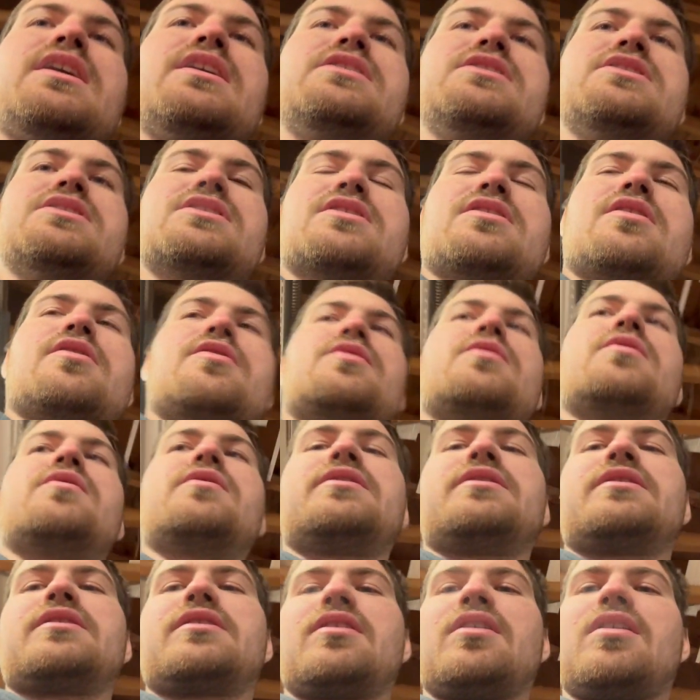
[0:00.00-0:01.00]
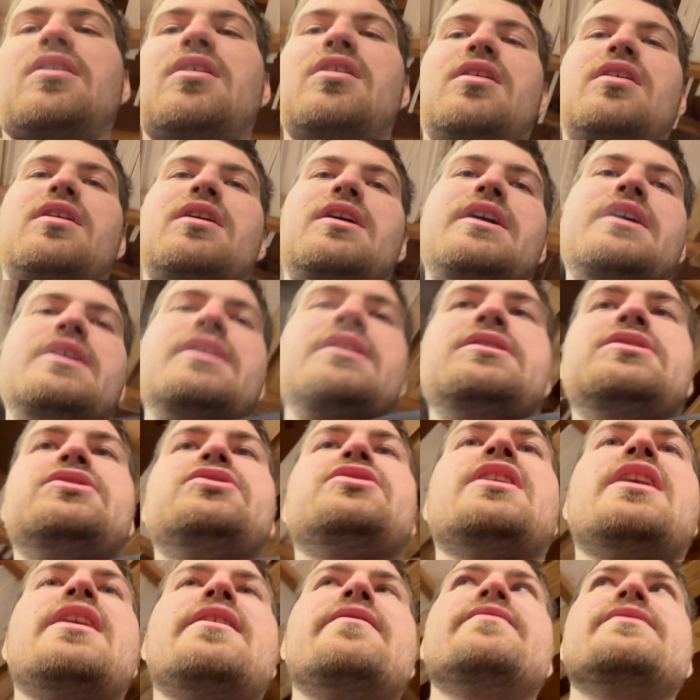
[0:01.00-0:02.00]
Just gonna throw it in the car,
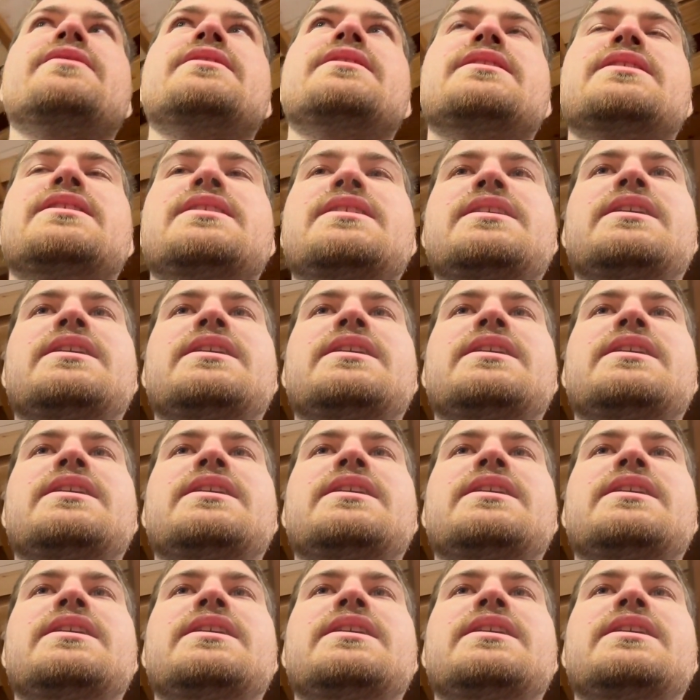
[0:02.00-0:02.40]
drive it,